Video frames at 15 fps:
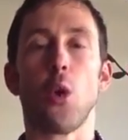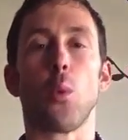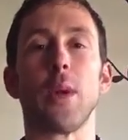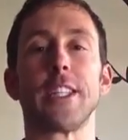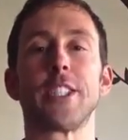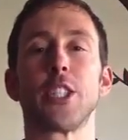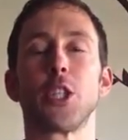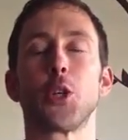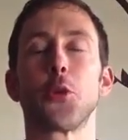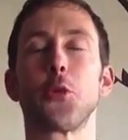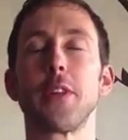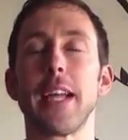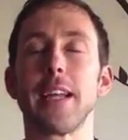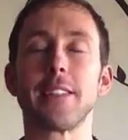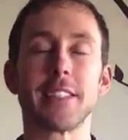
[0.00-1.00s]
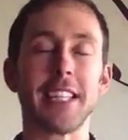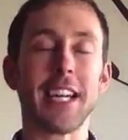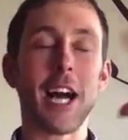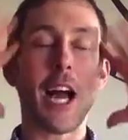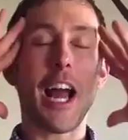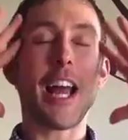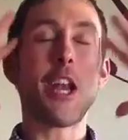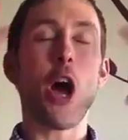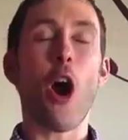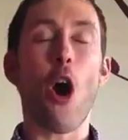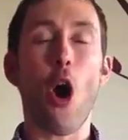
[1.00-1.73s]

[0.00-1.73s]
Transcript: which creates an